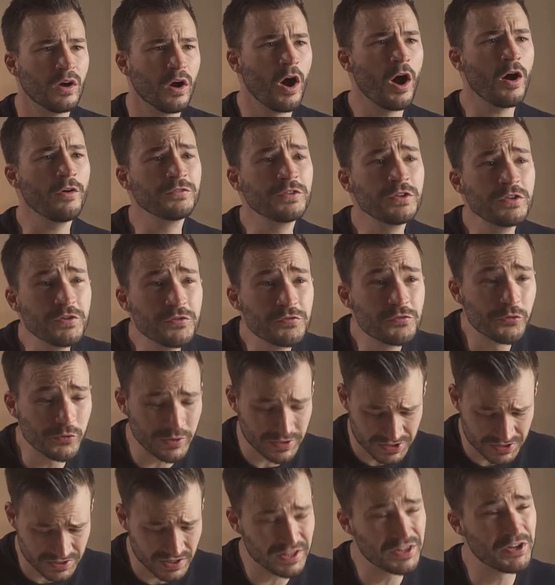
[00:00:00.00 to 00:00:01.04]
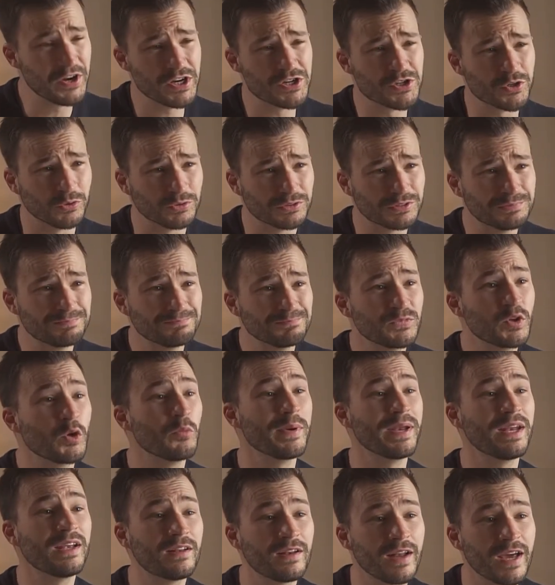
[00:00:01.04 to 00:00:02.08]
After you've reached the threshold, your
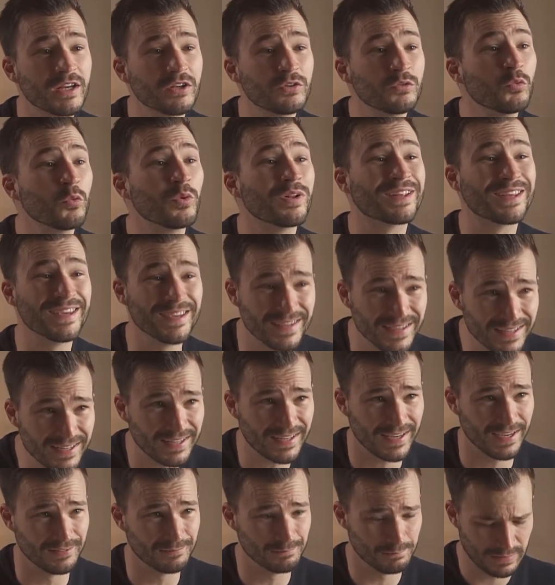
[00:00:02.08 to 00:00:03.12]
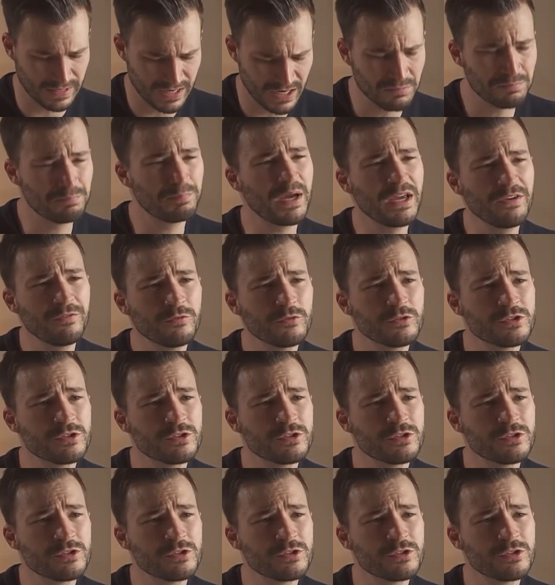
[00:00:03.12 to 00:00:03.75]
medical aid will kick in again and pay for